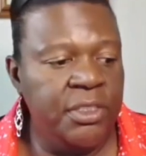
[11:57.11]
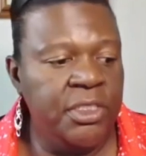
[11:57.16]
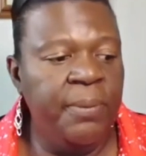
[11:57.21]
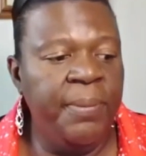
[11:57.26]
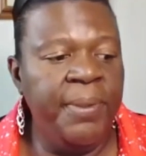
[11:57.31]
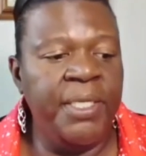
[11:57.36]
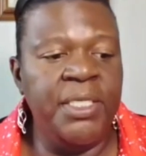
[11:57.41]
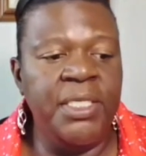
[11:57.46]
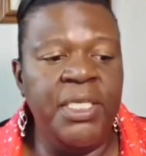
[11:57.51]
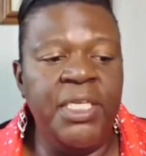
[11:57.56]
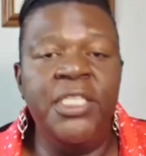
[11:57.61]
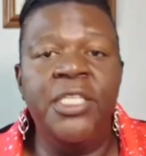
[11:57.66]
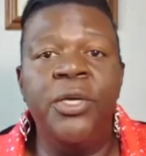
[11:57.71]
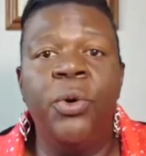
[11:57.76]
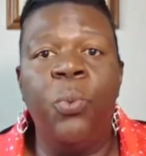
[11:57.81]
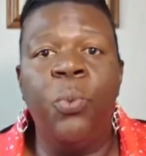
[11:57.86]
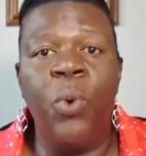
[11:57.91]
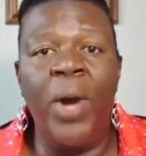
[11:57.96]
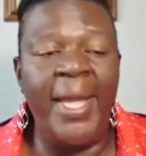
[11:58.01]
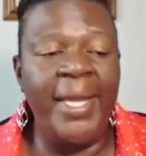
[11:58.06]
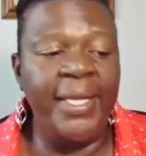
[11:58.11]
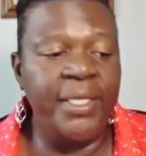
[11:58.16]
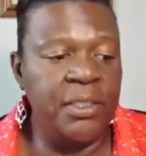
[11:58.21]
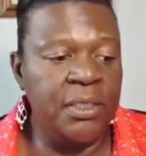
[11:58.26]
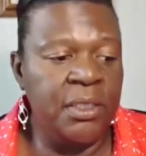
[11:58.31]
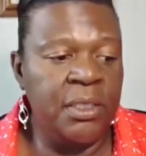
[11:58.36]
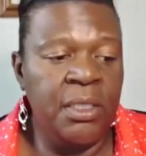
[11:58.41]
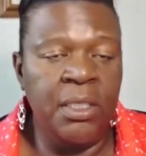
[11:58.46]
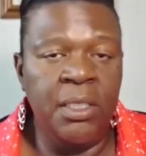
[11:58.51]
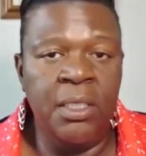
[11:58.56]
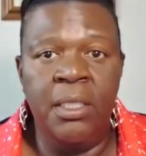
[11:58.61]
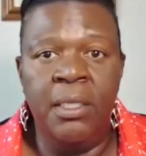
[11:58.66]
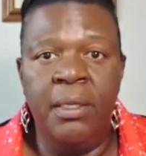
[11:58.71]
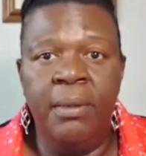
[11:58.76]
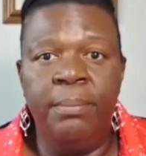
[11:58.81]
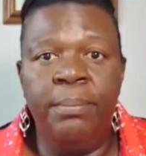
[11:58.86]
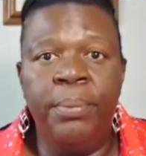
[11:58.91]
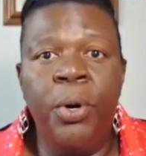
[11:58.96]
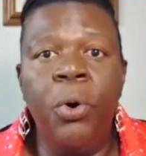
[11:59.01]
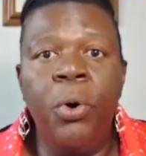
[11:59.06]
Typically, the white
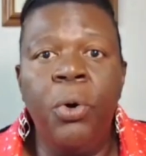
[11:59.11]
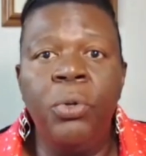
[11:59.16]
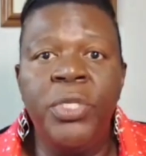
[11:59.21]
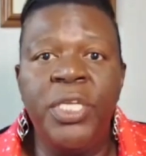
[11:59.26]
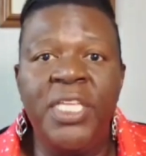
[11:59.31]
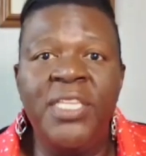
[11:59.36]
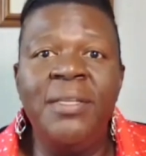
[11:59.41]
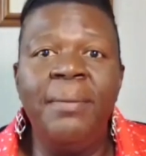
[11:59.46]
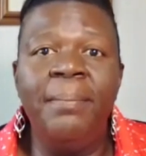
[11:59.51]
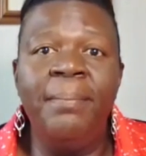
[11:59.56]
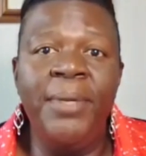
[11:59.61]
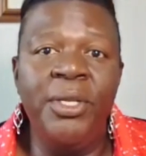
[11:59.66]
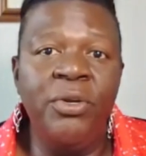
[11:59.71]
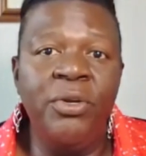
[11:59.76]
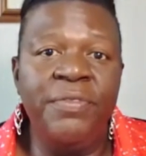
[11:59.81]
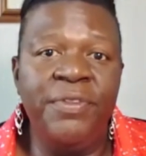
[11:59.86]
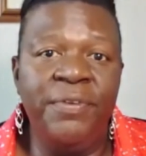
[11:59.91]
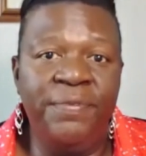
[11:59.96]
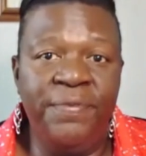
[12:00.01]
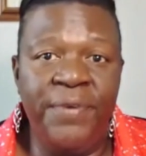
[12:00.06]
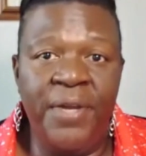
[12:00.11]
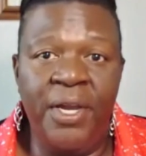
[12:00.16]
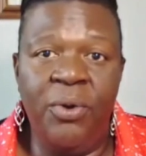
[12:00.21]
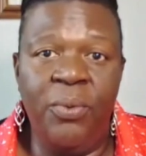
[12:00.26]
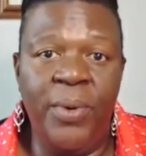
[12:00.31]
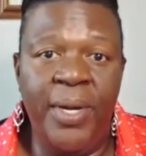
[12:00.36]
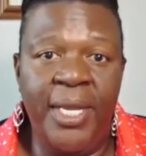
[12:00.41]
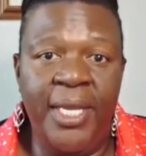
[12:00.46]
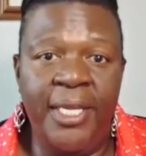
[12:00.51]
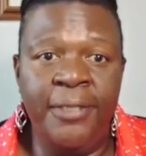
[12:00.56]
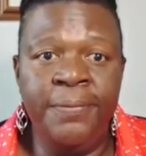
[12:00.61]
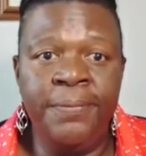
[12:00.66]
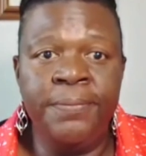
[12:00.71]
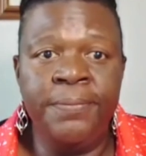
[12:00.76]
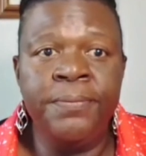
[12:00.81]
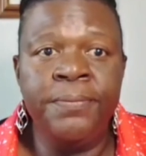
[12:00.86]
pole in the middle of the fairway